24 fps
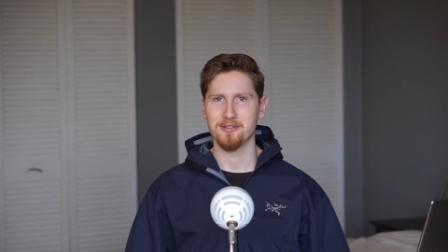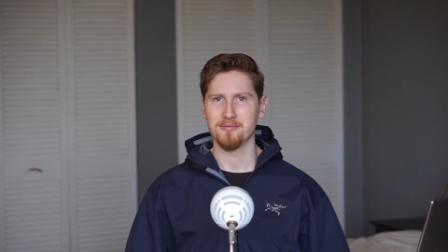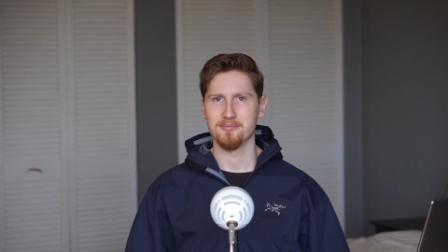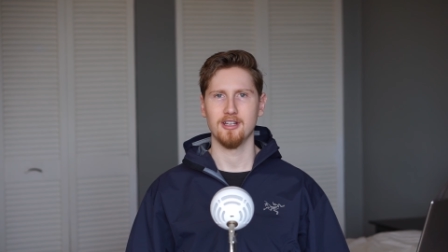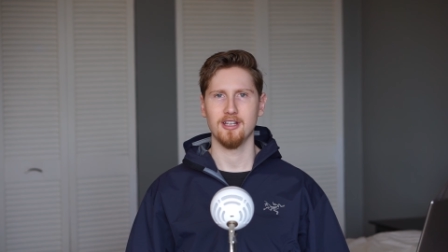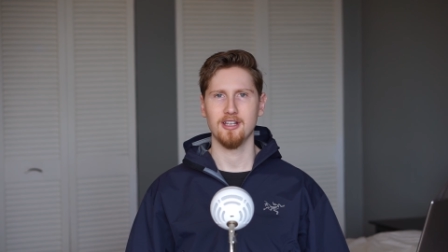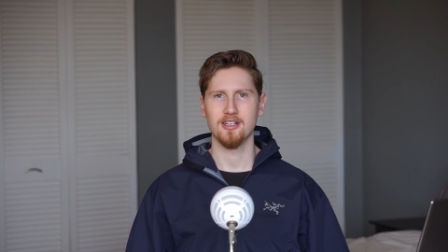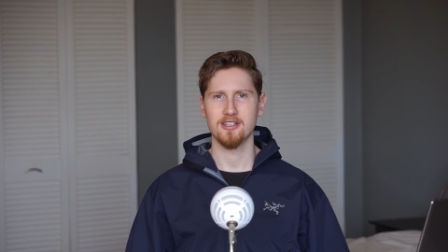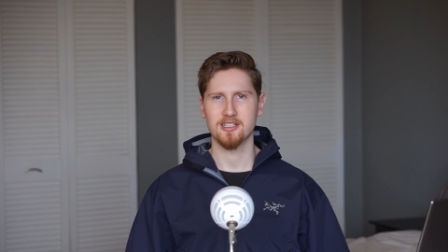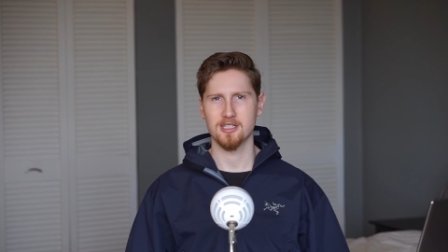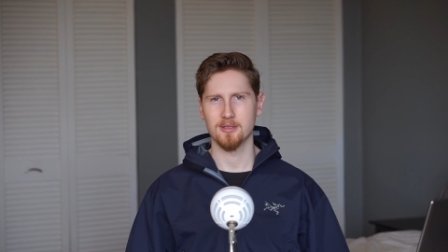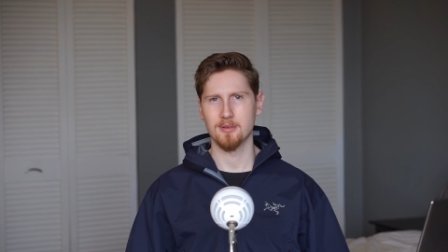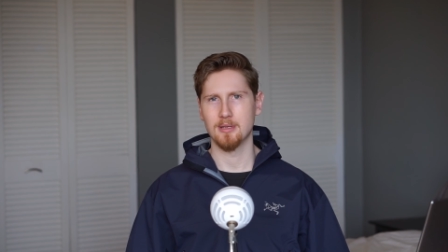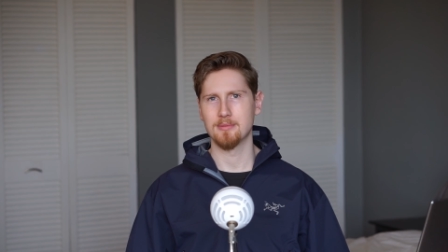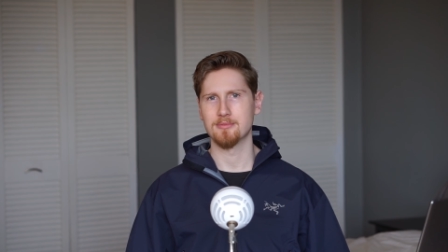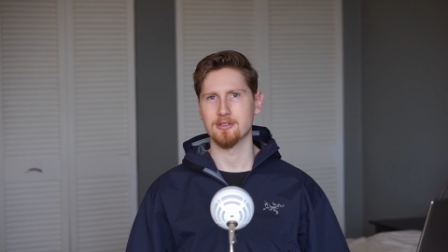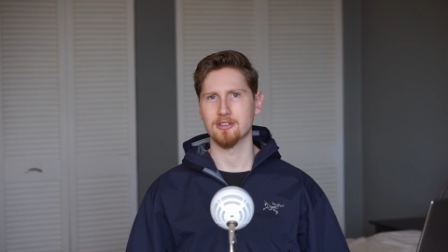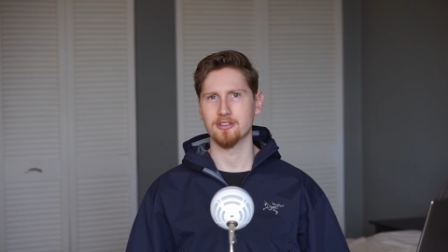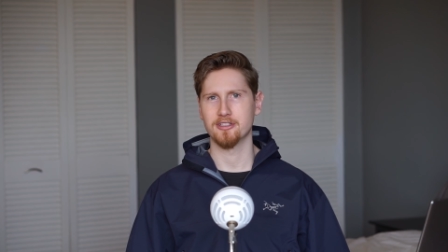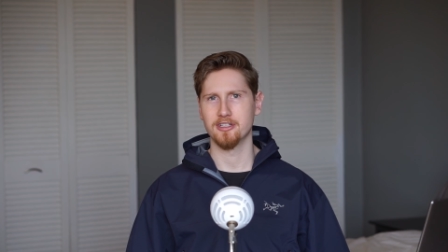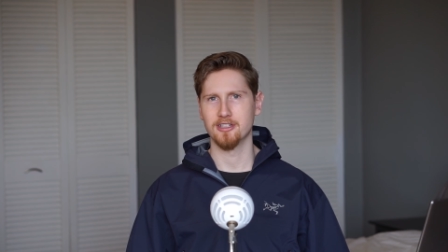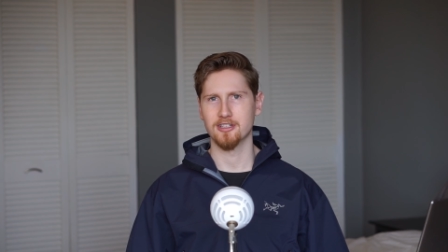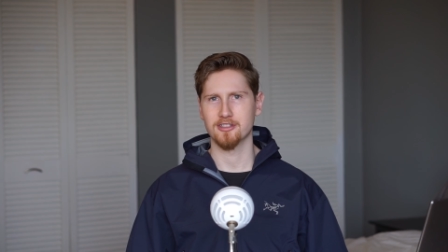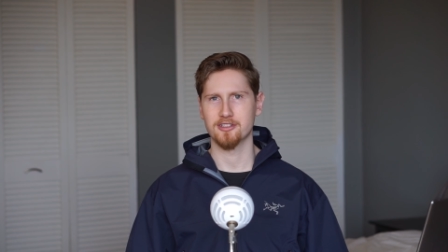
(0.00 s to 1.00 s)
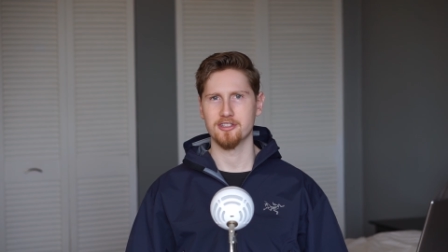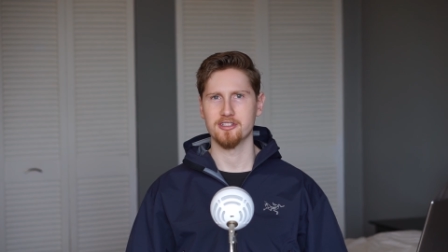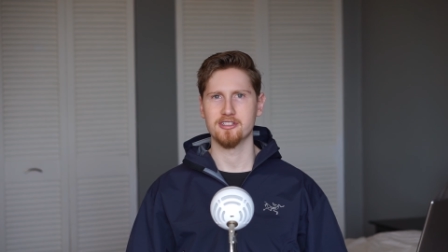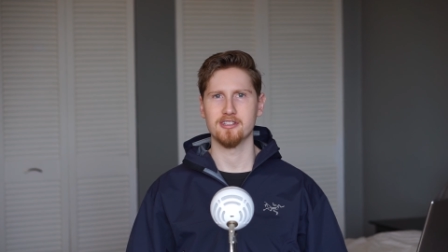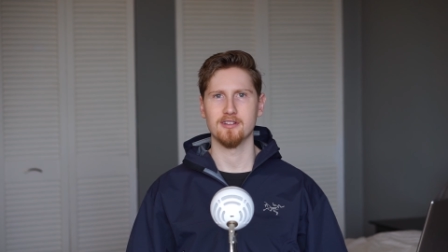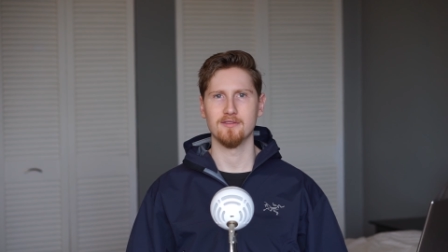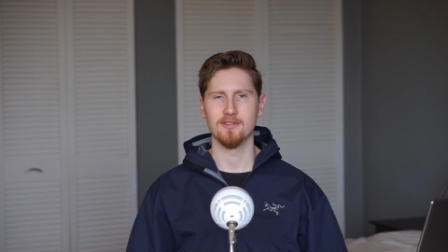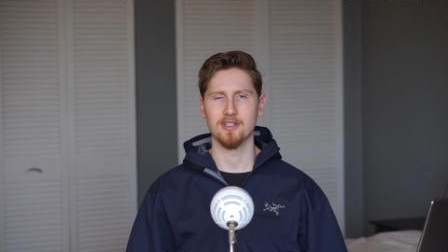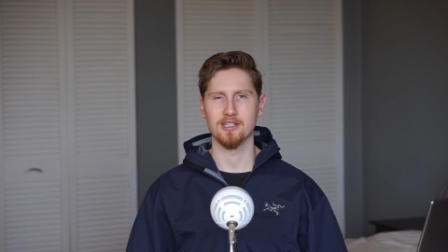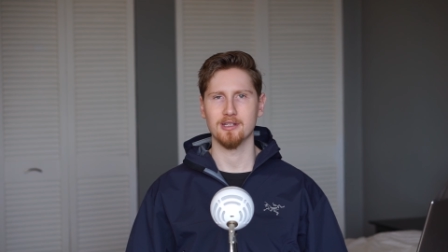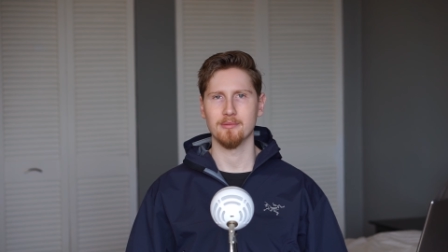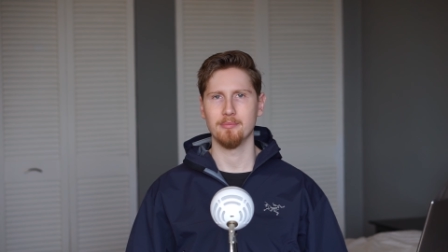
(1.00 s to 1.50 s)
And sometimes Arcteryx just
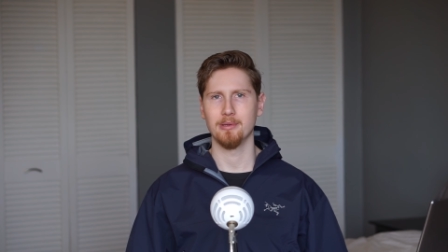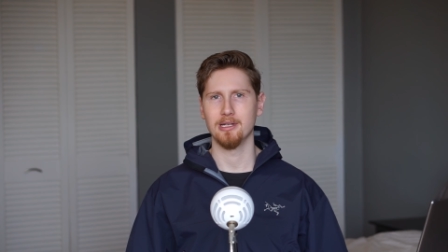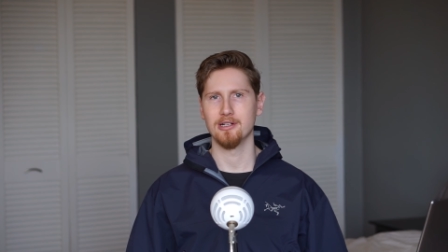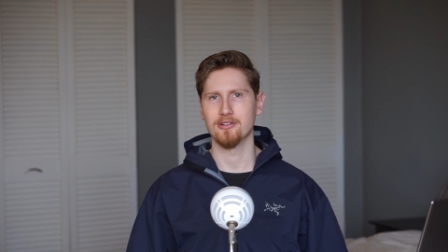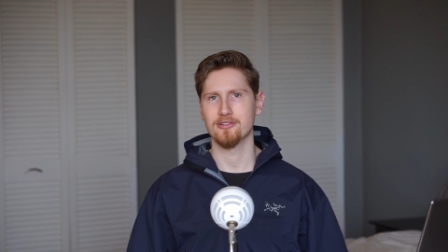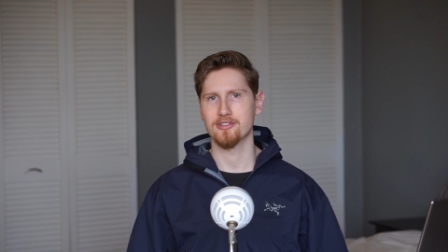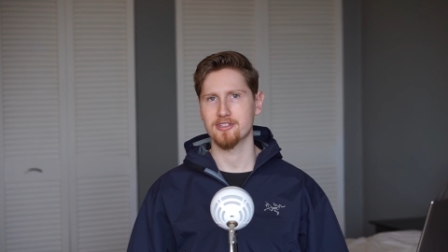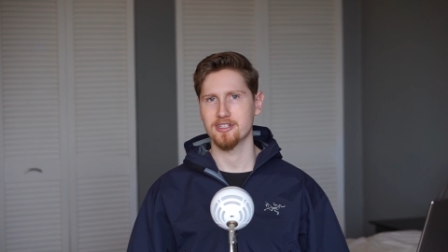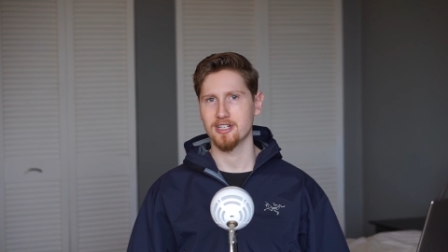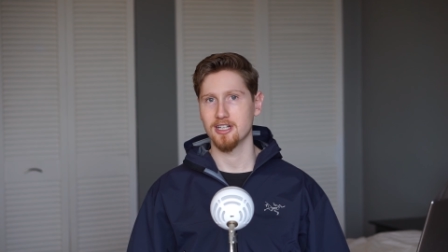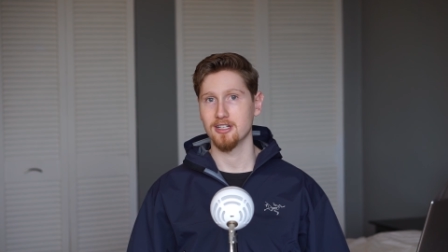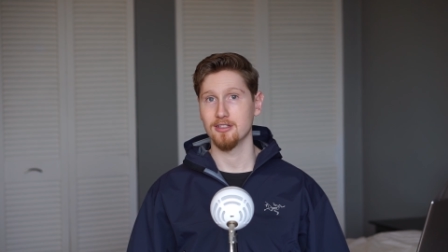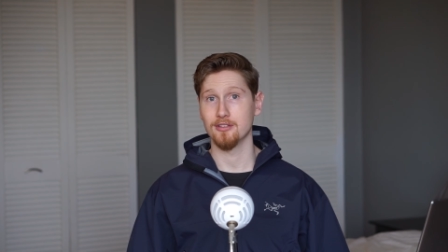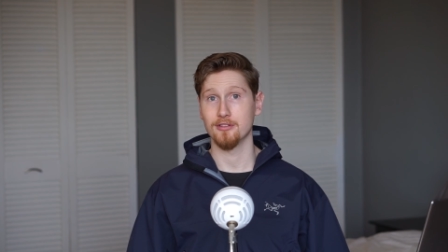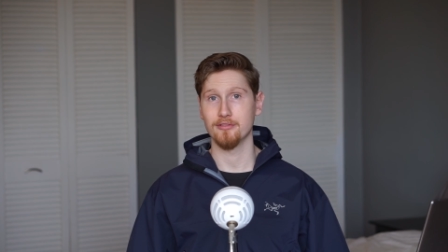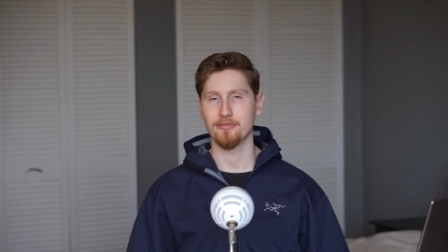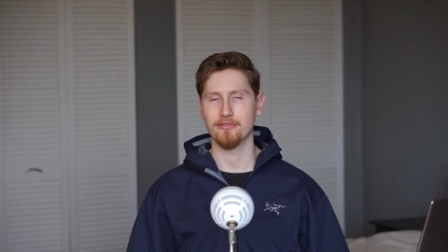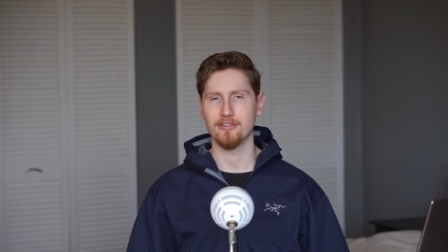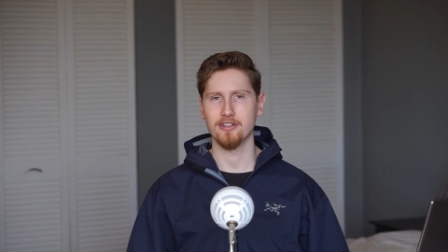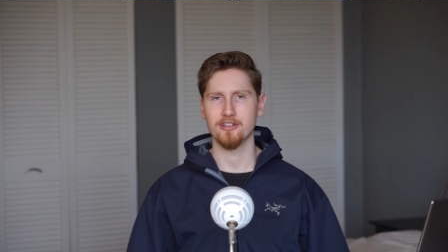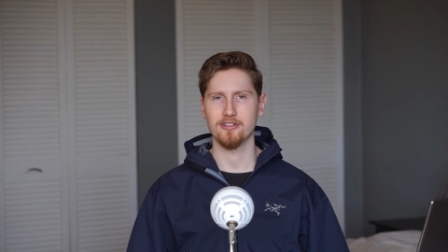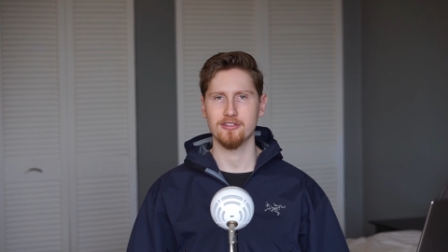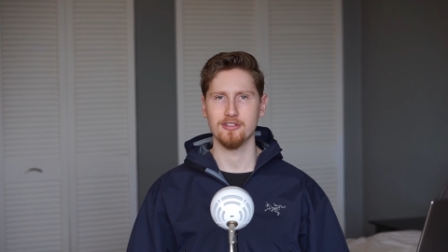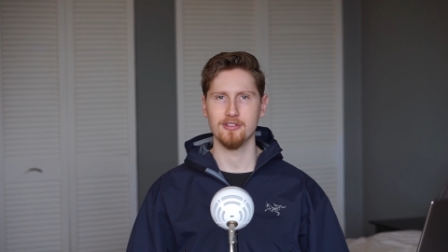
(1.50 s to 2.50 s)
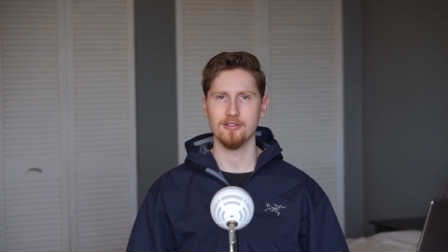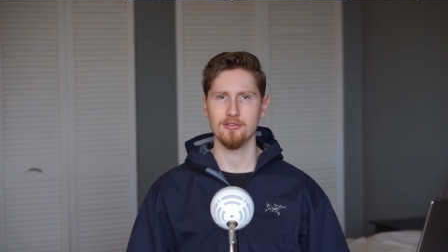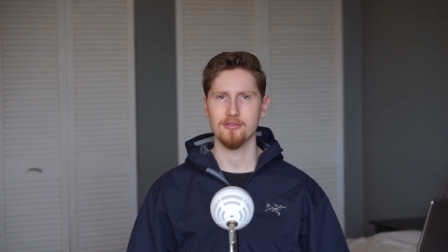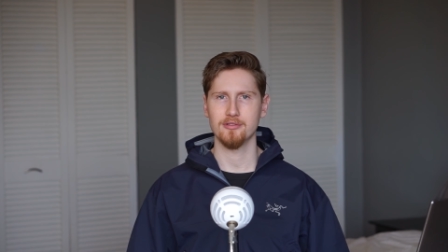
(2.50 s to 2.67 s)
have like a better style or fit too,